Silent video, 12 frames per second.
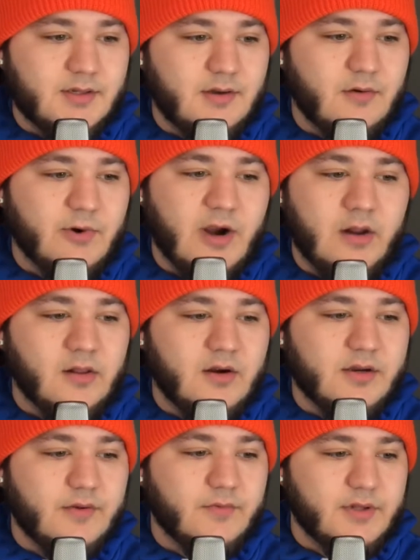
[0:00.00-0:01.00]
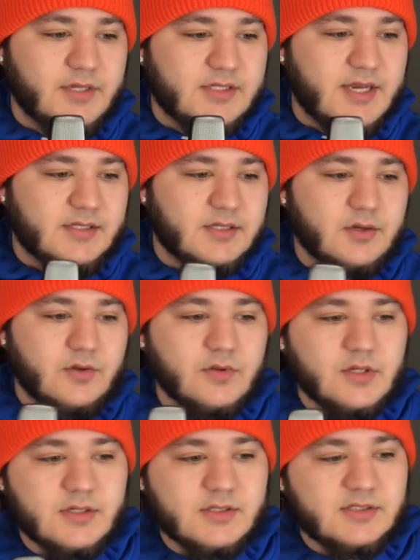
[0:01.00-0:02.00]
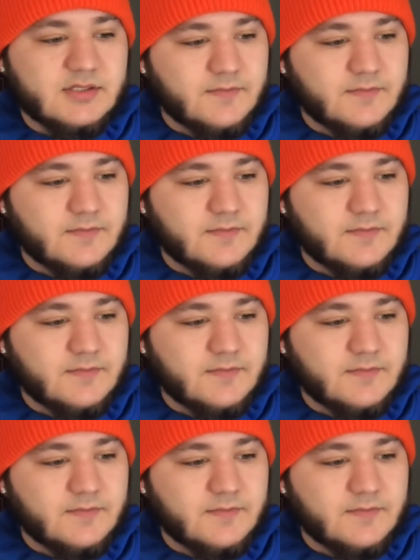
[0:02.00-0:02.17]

I wonder how long it really takes to do these.